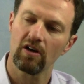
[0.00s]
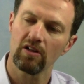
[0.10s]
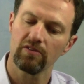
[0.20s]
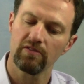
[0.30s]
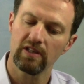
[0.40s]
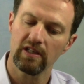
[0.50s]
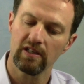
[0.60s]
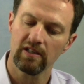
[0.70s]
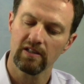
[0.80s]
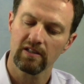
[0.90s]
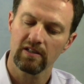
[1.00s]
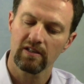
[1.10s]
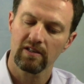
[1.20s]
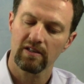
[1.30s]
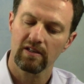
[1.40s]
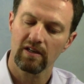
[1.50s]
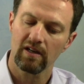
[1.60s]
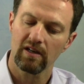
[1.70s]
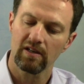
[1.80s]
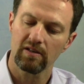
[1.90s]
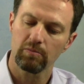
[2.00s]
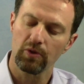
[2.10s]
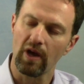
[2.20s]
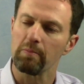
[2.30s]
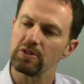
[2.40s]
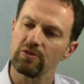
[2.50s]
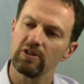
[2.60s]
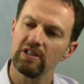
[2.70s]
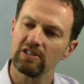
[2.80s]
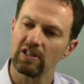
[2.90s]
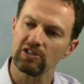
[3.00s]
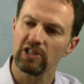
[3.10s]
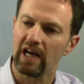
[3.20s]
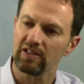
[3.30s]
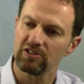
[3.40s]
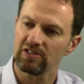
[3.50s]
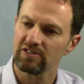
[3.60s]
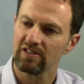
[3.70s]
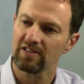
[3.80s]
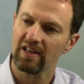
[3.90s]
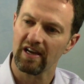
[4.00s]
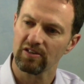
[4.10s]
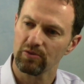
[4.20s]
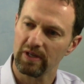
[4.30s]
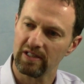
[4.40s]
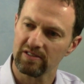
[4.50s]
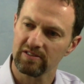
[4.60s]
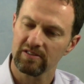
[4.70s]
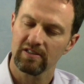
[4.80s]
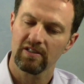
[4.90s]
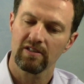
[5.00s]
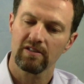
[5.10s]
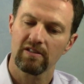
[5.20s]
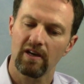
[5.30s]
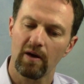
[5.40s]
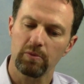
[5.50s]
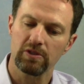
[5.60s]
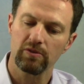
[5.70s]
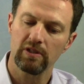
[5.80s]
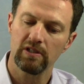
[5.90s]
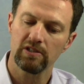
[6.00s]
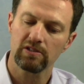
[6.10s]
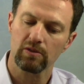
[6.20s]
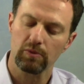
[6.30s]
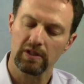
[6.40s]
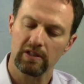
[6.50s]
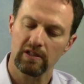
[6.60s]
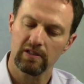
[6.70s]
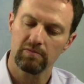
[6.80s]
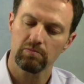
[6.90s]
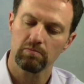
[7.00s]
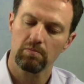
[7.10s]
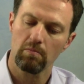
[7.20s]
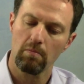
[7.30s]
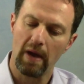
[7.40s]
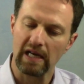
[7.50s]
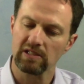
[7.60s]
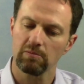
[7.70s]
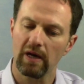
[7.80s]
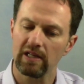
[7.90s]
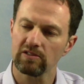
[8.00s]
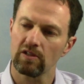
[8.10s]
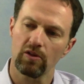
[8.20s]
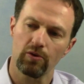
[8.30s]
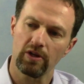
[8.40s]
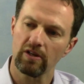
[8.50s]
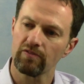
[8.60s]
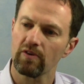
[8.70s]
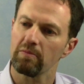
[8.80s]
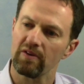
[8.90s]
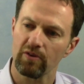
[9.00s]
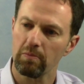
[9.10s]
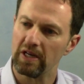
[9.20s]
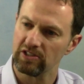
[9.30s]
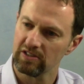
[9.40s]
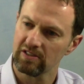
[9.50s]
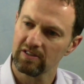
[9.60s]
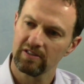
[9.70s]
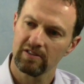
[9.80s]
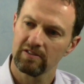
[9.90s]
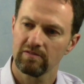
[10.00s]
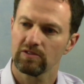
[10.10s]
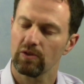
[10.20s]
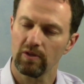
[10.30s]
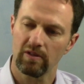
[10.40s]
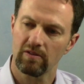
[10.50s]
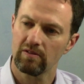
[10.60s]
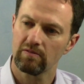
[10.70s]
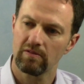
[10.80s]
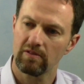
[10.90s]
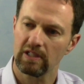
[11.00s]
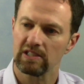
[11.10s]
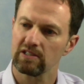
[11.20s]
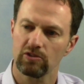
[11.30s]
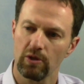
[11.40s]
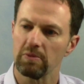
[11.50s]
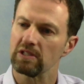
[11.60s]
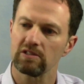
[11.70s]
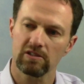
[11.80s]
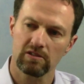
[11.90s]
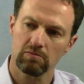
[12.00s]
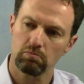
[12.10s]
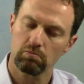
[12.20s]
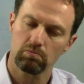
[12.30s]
all of the both opportunities and challenges that creates. The opportunities to really maximize the learning from every patient so that things, treatments,